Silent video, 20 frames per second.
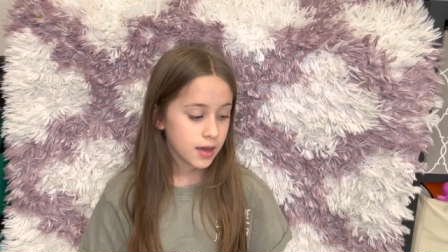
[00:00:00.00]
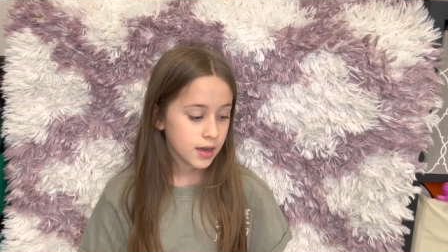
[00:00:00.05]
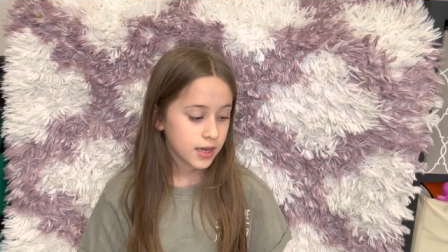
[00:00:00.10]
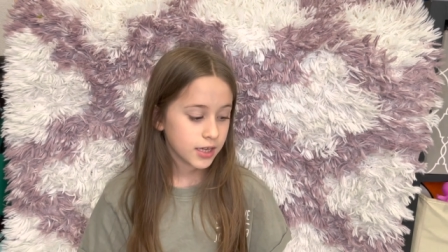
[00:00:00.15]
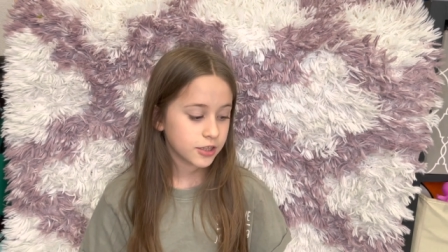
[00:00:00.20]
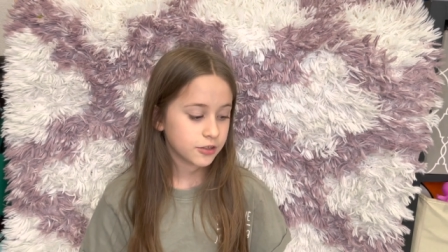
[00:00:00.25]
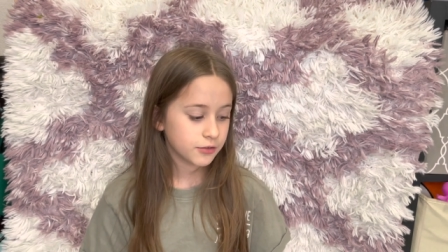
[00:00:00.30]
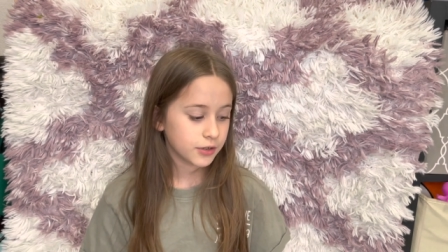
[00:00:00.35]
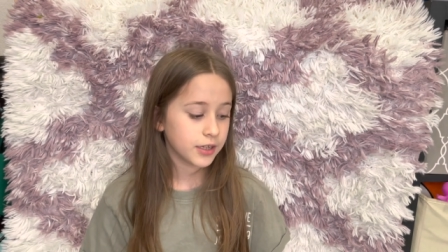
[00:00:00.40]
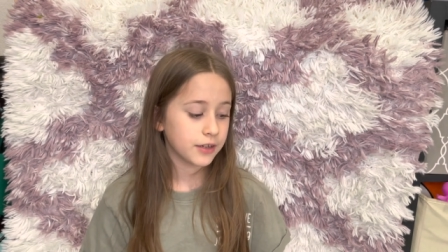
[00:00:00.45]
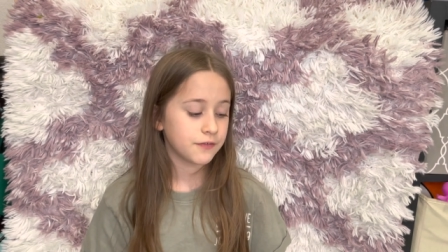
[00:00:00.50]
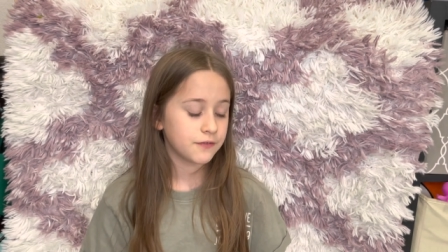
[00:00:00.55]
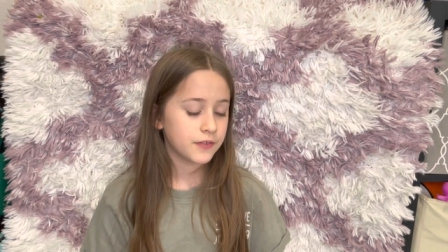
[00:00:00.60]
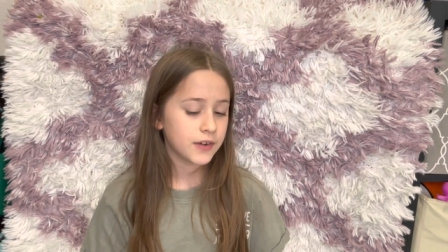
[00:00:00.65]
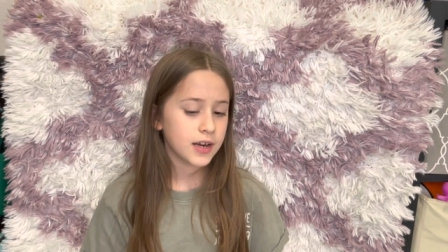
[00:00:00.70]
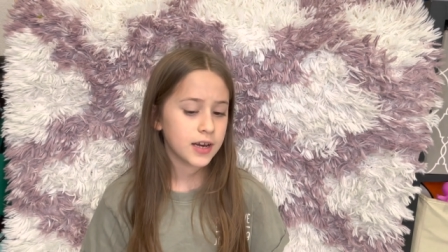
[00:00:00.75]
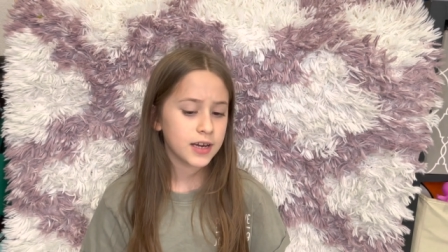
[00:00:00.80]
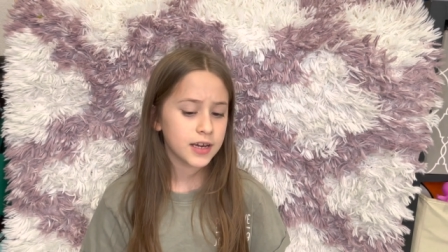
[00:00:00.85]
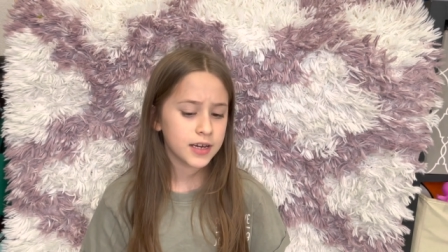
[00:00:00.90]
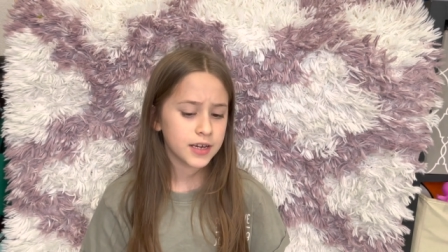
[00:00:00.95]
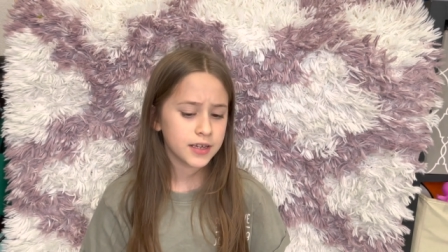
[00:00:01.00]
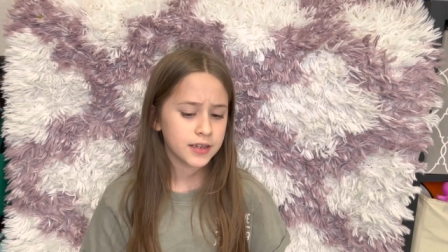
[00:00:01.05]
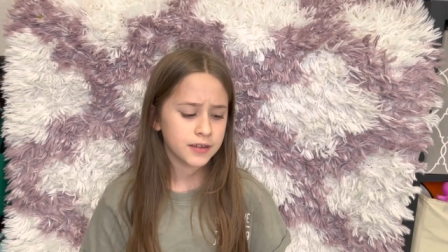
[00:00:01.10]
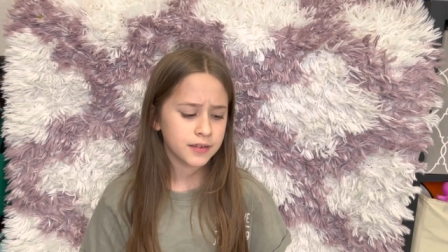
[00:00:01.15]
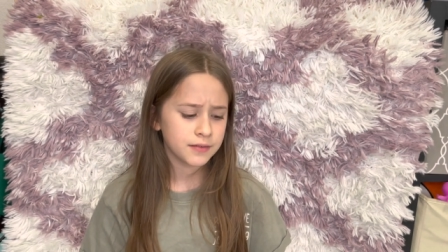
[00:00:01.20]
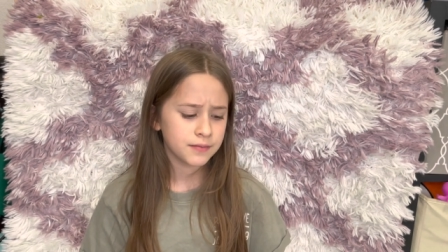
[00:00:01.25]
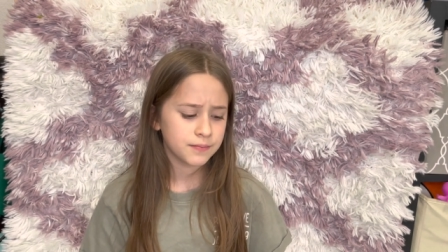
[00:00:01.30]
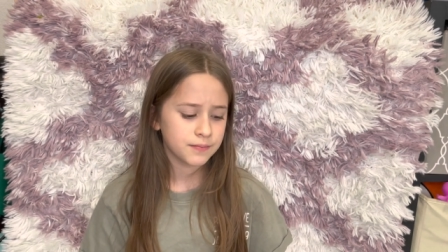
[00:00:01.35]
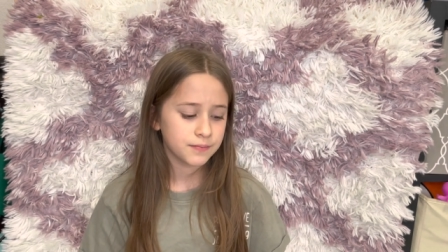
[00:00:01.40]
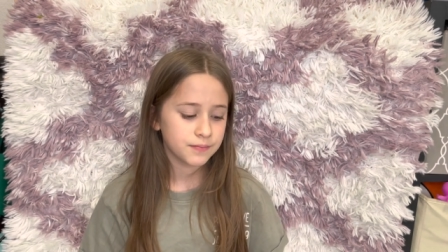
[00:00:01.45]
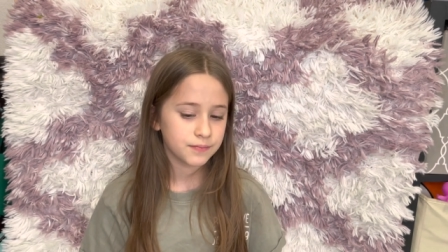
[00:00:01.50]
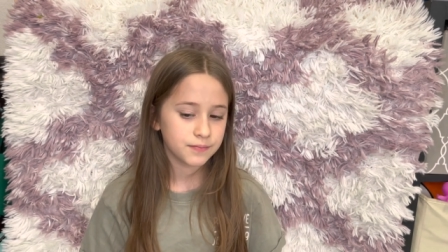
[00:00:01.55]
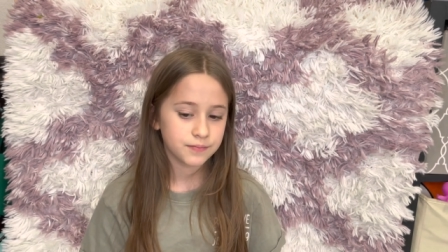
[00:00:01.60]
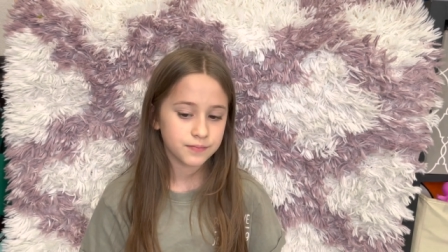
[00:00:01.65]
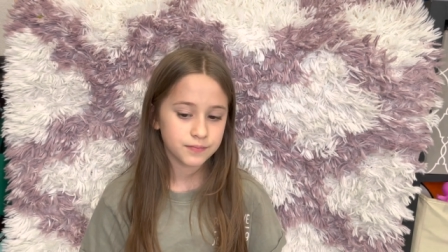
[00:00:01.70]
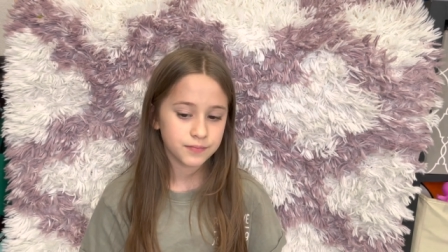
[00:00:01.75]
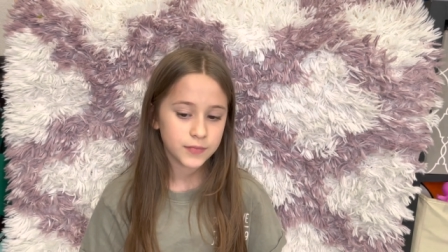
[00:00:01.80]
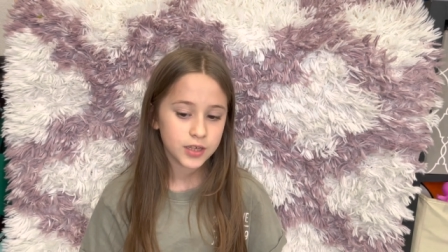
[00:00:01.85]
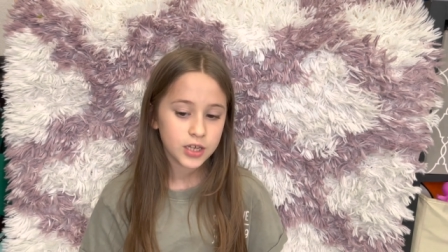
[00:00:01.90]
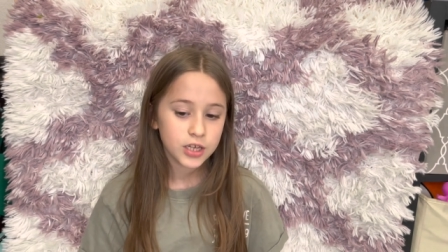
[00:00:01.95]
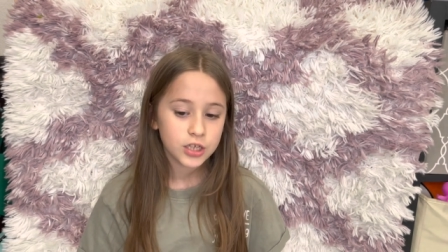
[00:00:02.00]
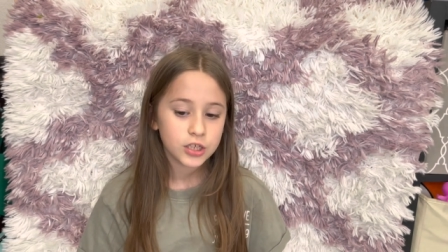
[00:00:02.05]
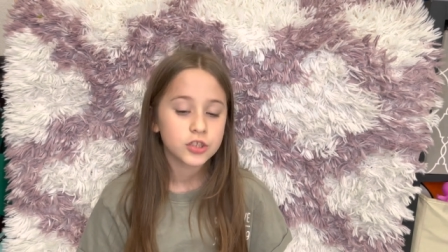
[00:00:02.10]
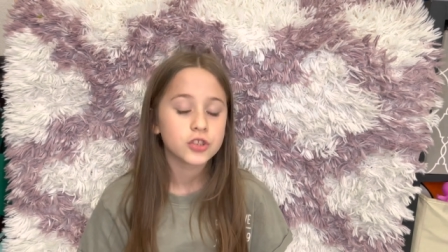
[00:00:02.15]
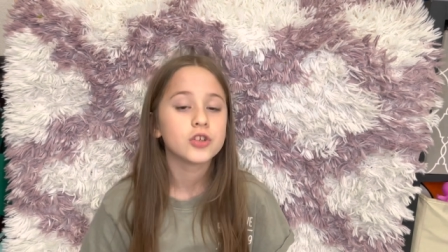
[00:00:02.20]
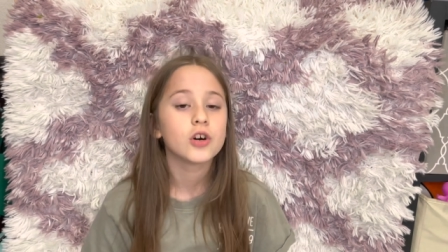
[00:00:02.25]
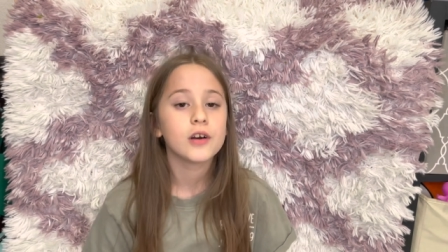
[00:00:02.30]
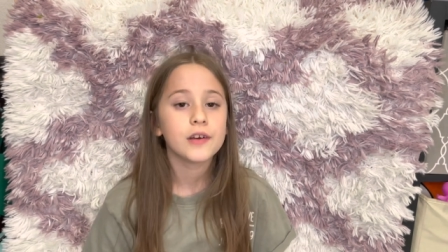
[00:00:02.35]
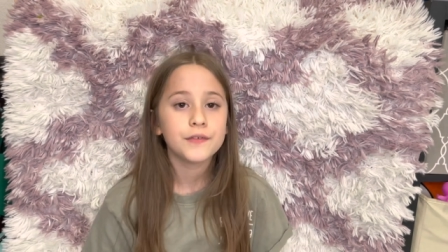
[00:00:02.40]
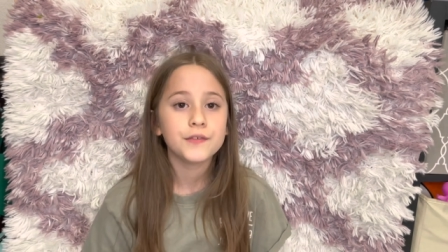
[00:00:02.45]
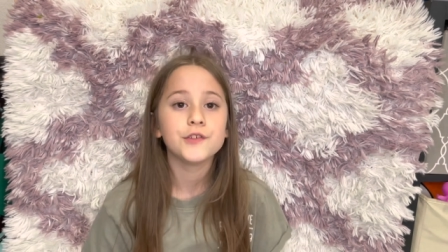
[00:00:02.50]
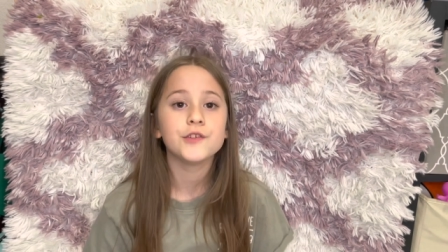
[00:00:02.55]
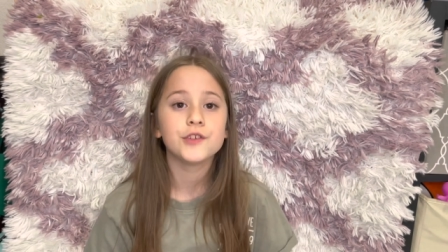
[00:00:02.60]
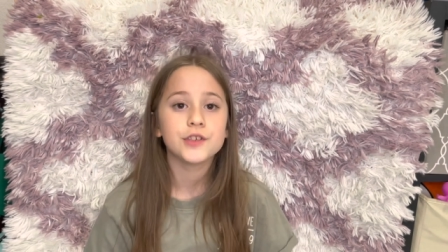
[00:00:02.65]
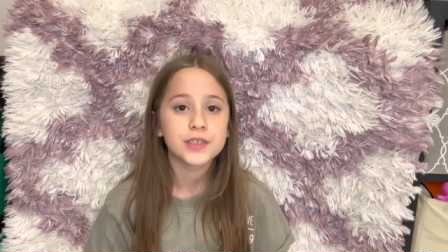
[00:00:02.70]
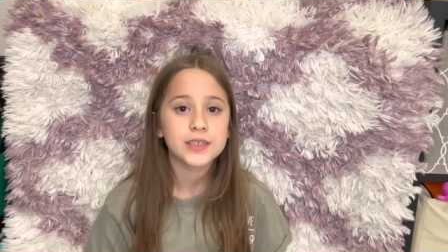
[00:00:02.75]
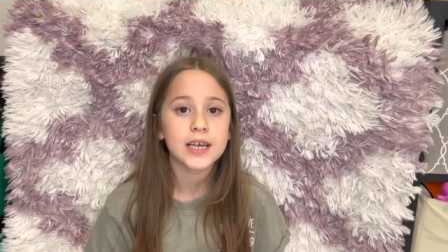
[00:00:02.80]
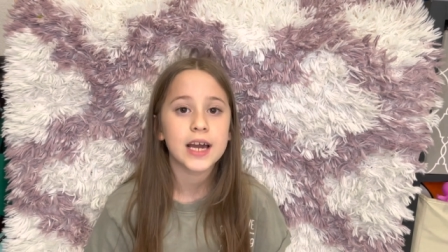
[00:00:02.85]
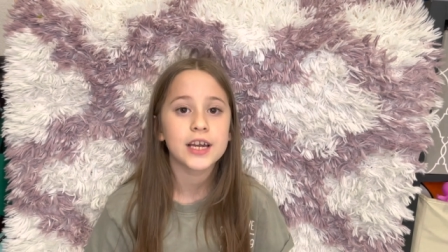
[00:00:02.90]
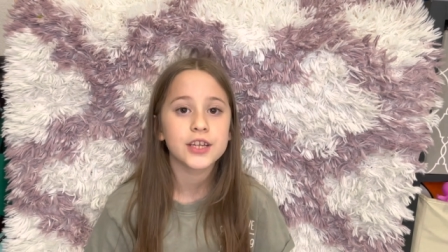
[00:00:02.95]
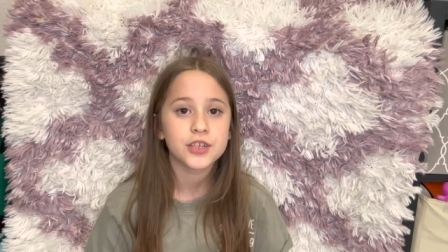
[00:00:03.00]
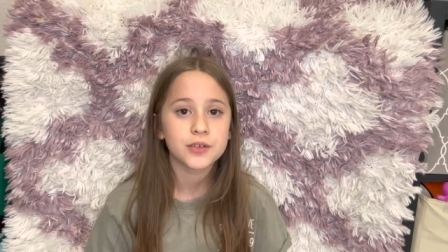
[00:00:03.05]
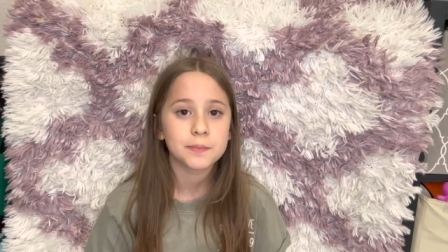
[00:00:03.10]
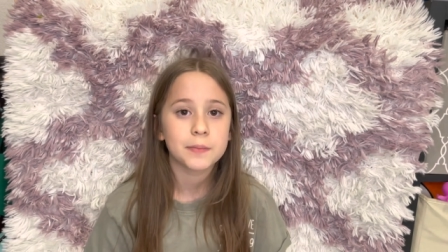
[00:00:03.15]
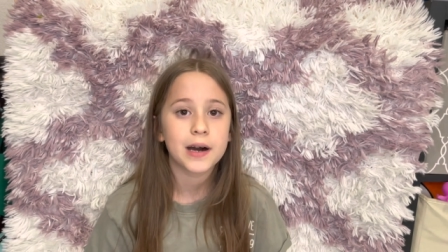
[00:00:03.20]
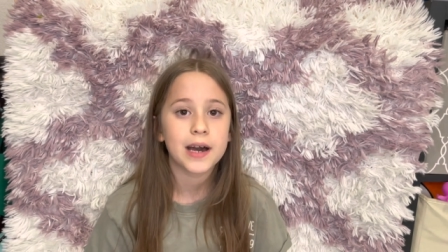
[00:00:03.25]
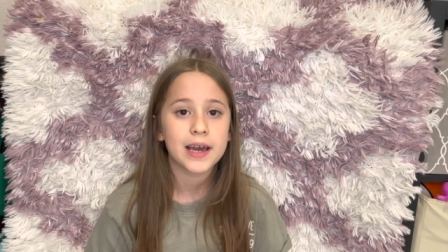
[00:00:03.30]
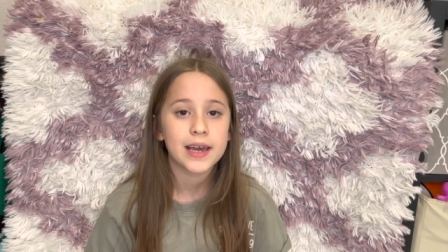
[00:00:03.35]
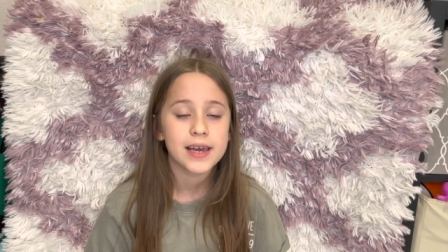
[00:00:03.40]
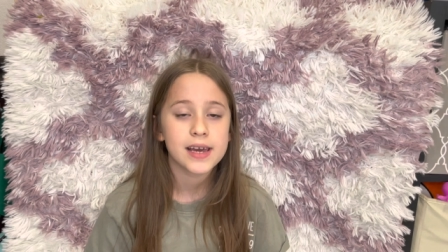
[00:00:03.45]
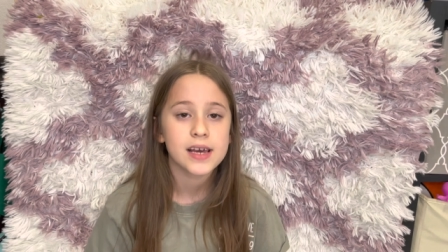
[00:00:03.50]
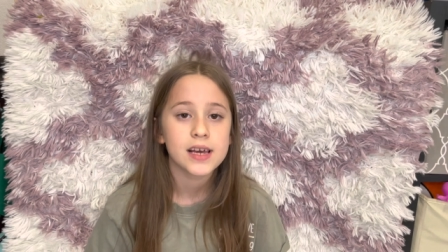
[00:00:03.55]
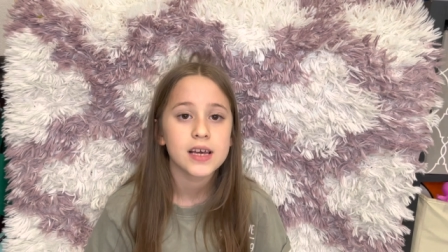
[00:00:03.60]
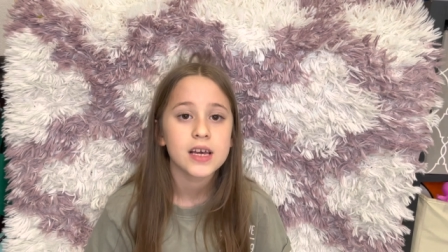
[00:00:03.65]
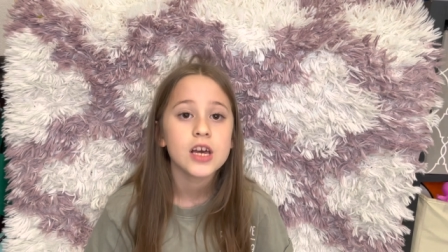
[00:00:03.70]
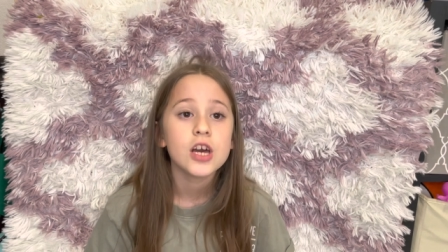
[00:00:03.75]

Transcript: It's really fun. So if you decide to buy it,